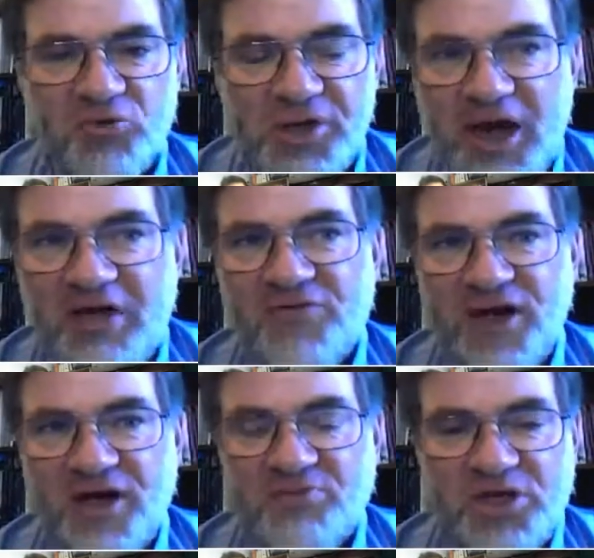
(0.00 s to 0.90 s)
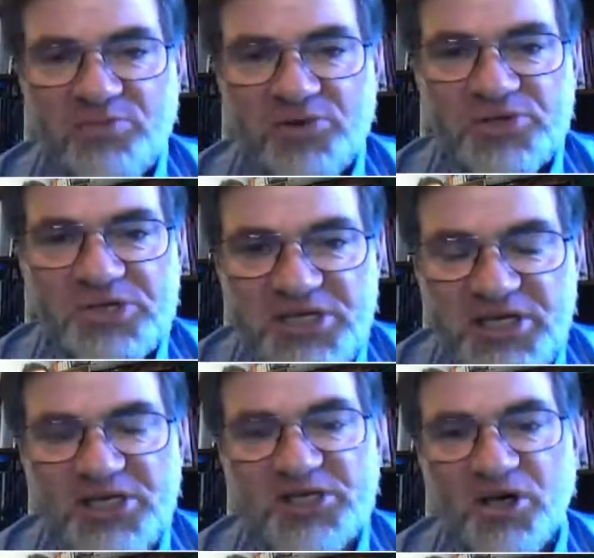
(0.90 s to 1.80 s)
you would not find people
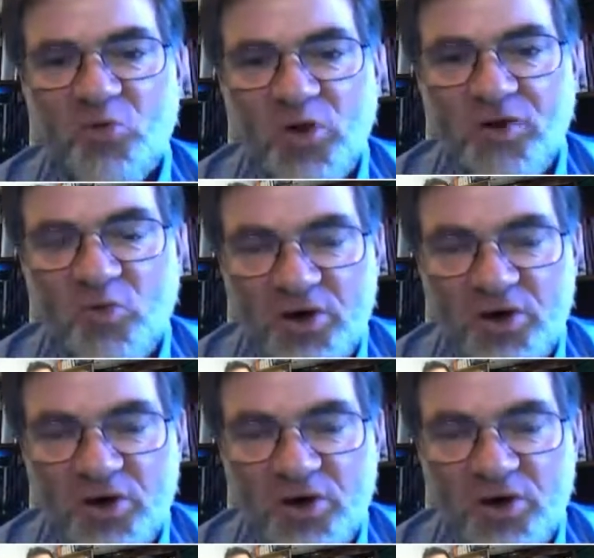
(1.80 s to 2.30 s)
seize on one